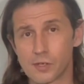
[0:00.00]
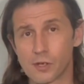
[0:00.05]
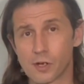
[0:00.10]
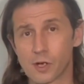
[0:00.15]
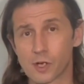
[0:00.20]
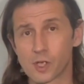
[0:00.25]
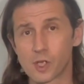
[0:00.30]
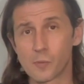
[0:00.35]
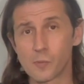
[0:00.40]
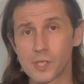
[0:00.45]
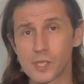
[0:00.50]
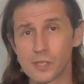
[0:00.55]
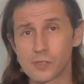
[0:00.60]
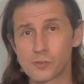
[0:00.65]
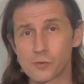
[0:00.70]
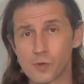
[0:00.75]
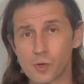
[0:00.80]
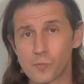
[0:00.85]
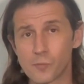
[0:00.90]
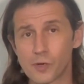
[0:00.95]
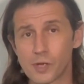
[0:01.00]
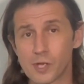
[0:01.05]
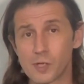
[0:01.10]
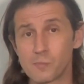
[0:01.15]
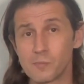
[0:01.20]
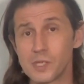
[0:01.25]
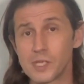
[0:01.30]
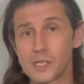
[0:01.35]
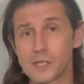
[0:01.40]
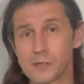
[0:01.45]
are coming into our brain
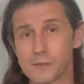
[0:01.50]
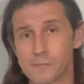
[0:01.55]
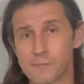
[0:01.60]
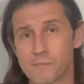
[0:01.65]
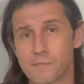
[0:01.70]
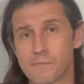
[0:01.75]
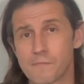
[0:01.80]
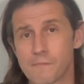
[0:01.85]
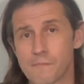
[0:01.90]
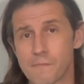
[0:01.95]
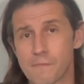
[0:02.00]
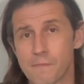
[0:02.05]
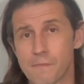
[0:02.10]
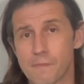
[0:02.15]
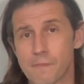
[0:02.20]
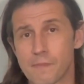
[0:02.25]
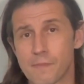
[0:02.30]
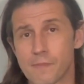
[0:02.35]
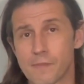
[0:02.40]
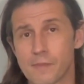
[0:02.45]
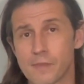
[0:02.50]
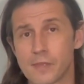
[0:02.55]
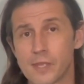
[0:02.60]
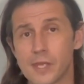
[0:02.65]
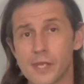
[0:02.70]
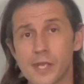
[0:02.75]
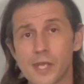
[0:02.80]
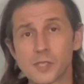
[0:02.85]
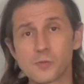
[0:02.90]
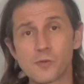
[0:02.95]
mean.
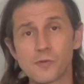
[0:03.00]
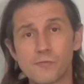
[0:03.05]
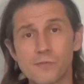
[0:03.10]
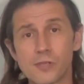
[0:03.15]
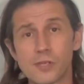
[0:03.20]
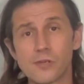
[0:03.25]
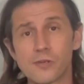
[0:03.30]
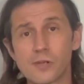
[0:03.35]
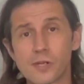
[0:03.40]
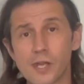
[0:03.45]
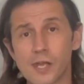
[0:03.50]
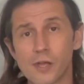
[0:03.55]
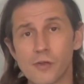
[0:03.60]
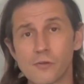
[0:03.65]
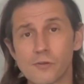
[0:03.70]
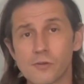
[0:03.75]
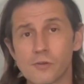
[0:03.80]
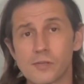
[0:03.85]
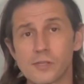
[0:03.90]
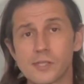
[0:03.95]
And as we figure it out,